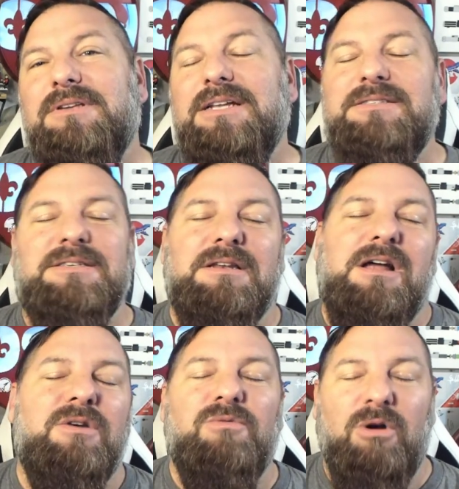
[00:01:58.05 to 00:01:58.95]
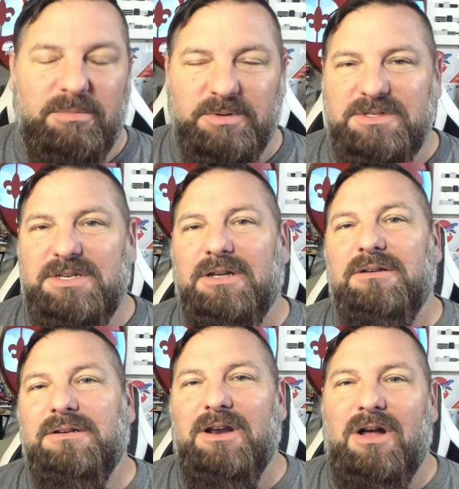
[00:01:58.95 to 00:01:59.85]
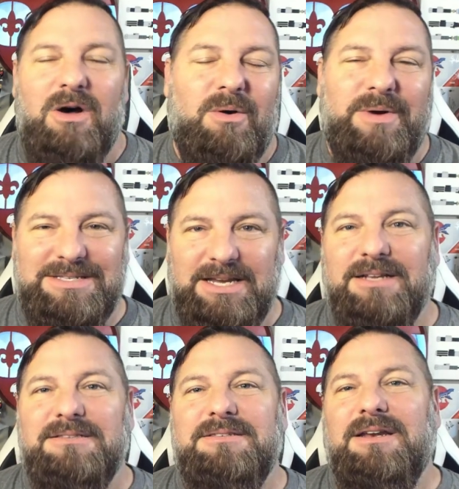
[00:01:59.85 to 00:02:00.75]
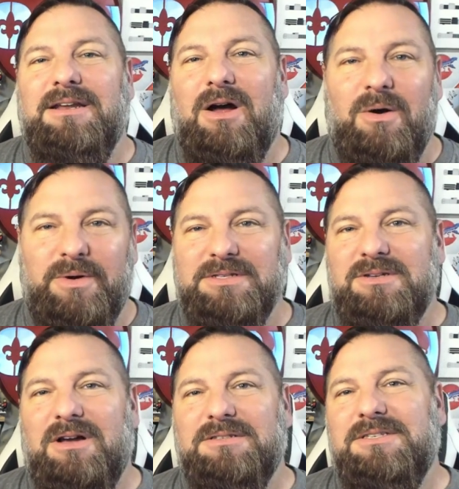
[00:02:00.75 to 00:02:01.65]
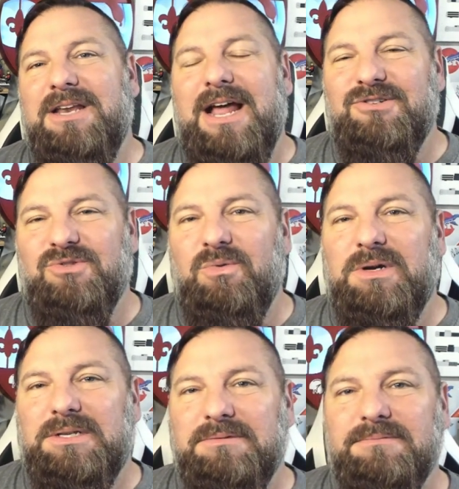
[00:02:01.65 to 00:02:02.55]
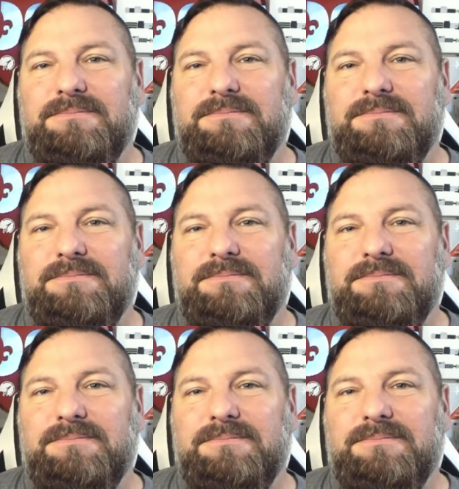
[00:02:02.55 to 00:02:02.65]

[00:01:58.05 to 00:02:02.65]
It's an unrollable skill, and it always hits, and it always causes a natural one.